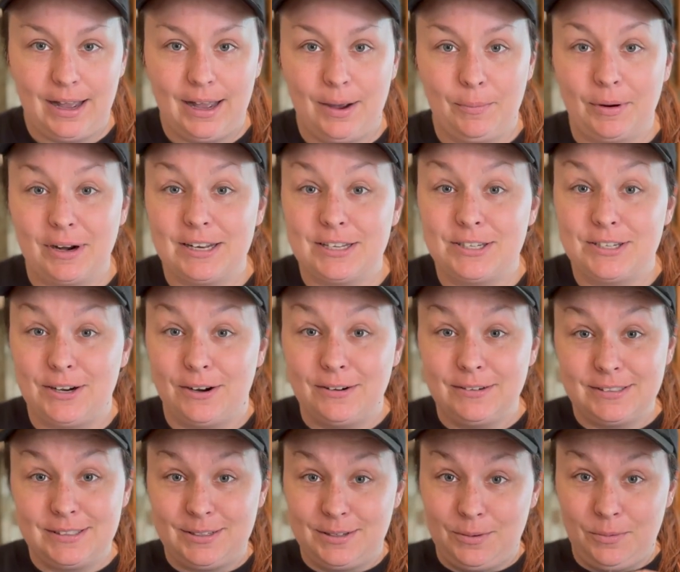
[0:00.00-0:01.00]
we're gonna
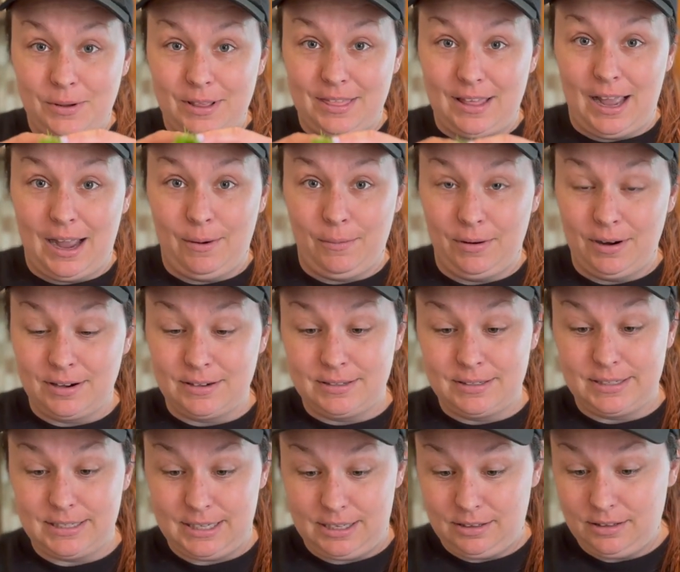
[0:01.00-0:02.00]
start with our
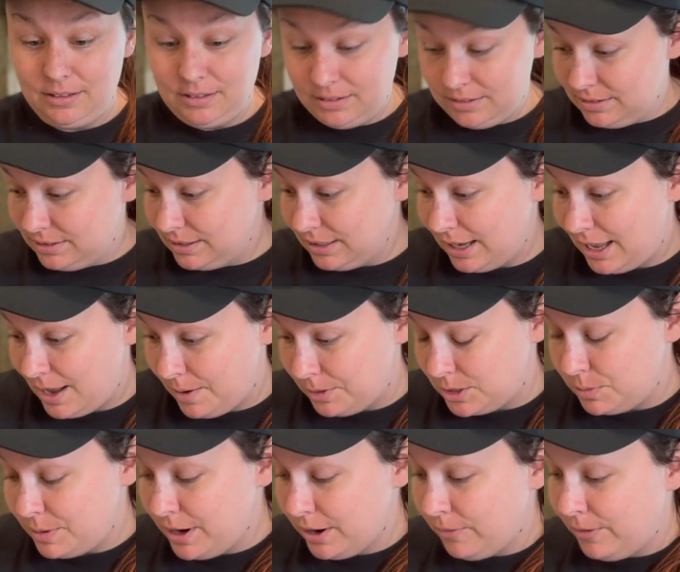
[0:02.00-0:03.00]
dill, which
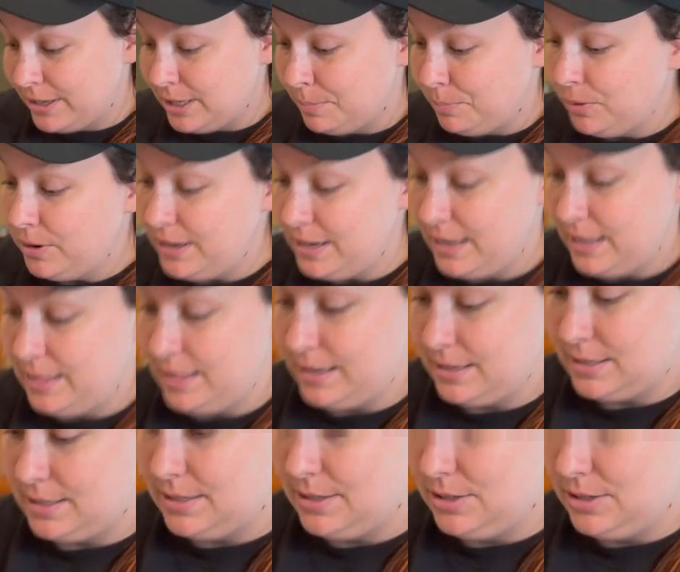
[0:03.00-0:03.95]
we are going to put in this